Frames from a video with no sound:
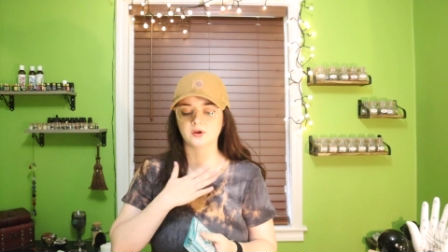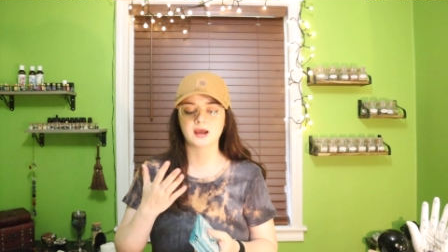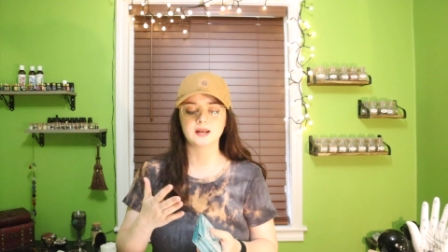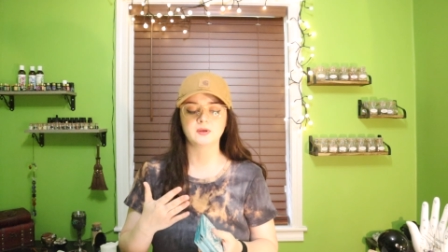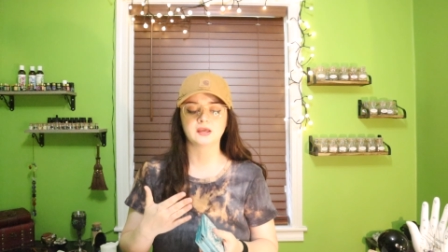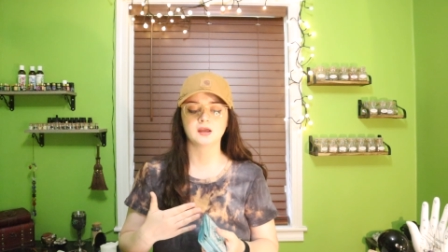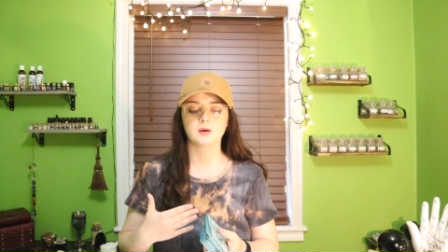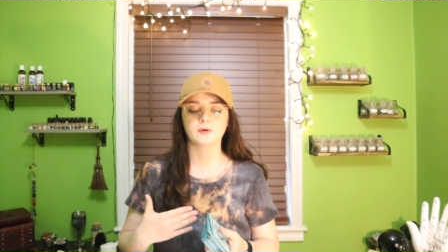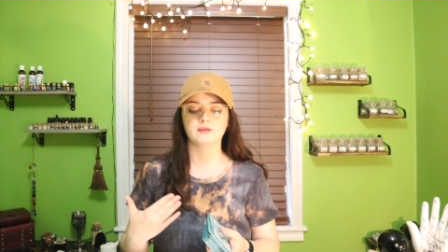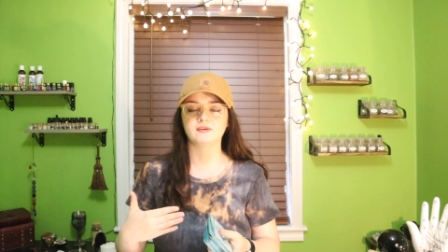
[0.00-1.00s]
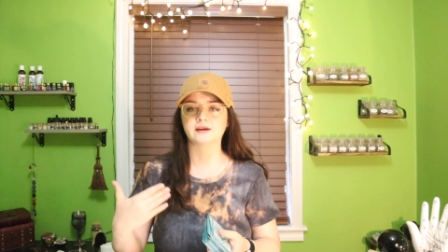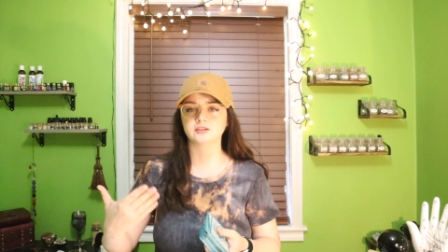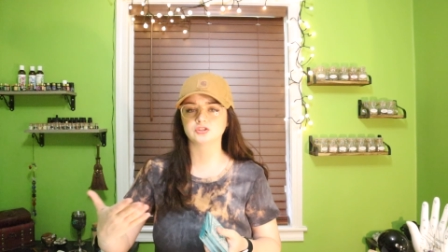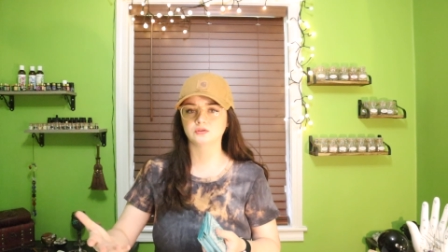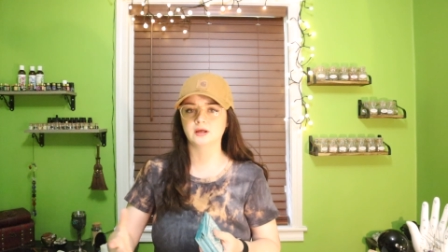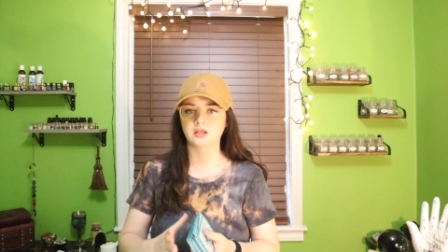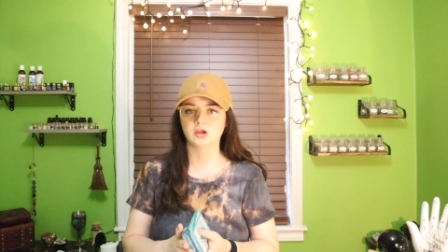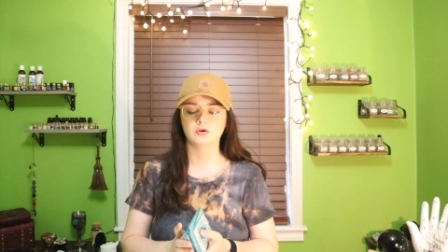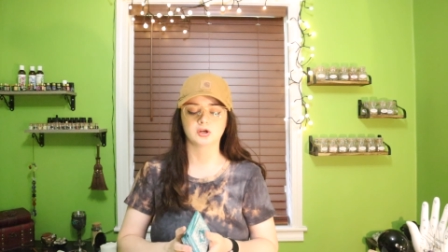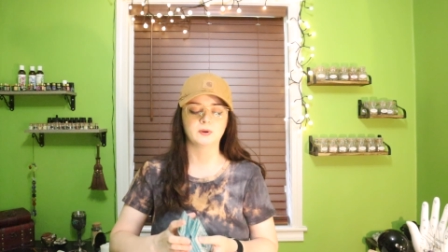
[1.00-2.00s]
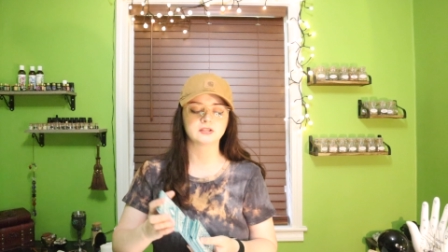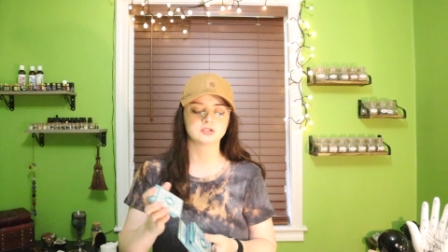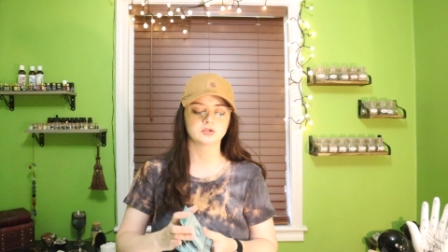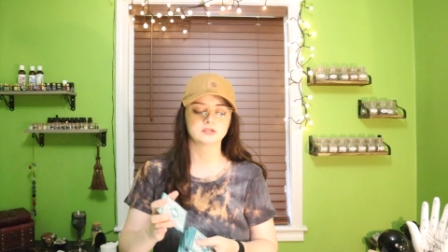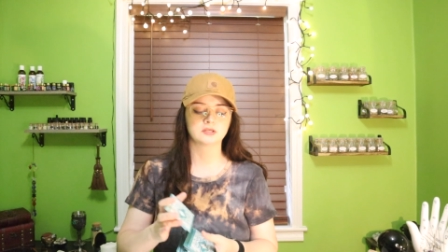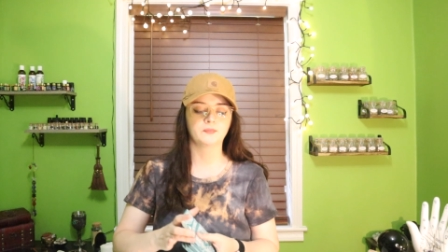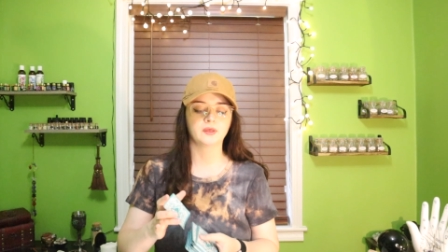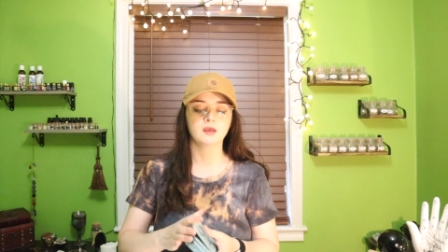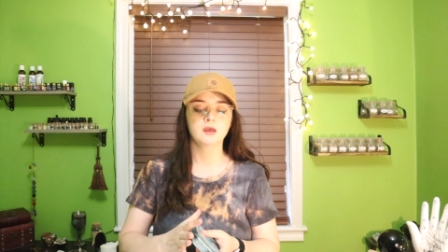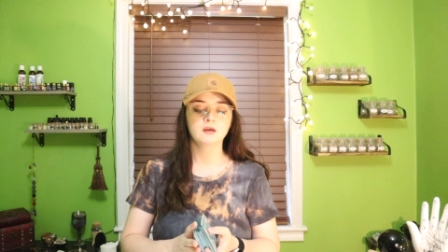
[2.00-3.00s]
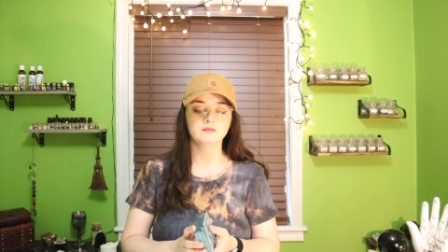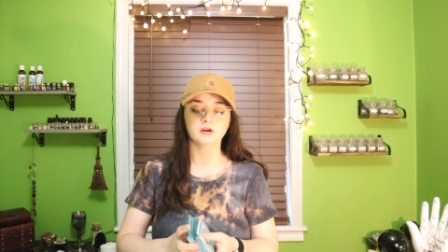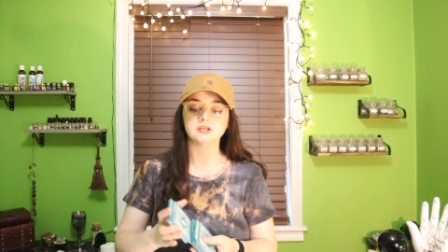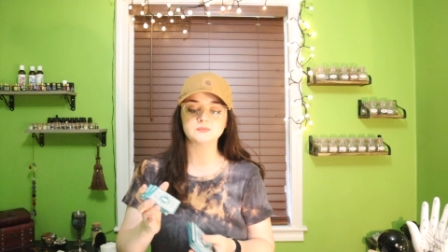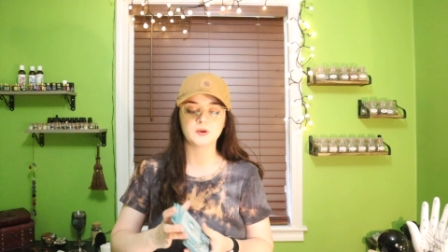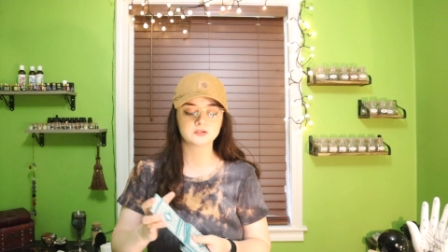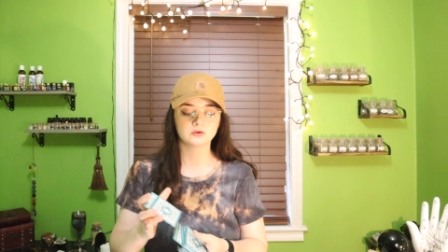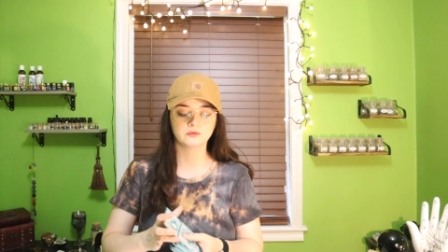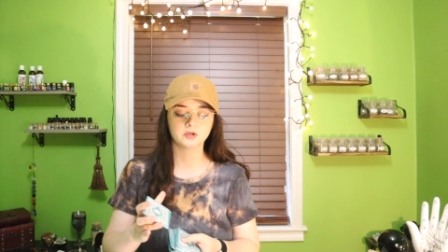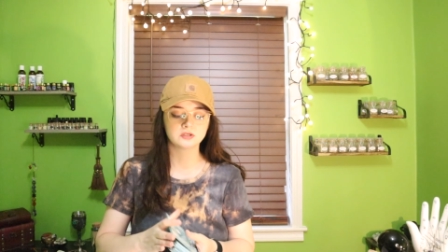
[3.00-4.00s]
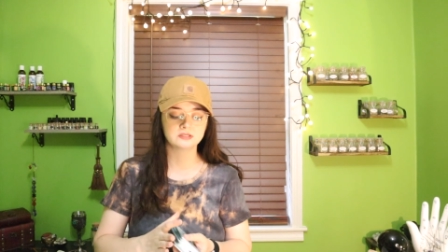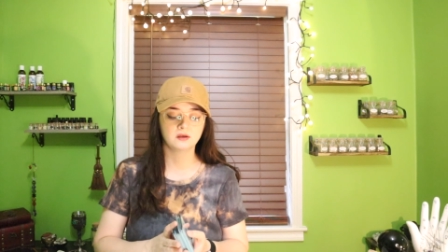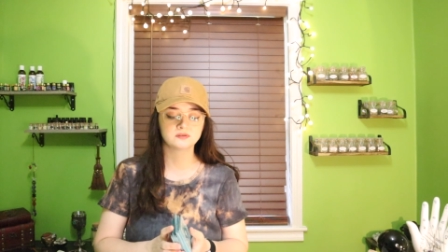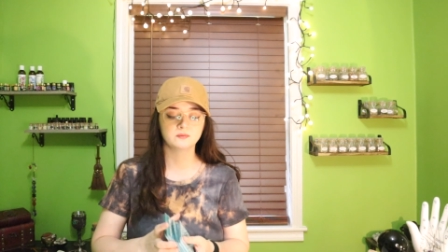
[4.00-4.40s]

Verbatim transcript: they're kind of picking up on the fact that you're letting go. You're about to start something very special for yourself.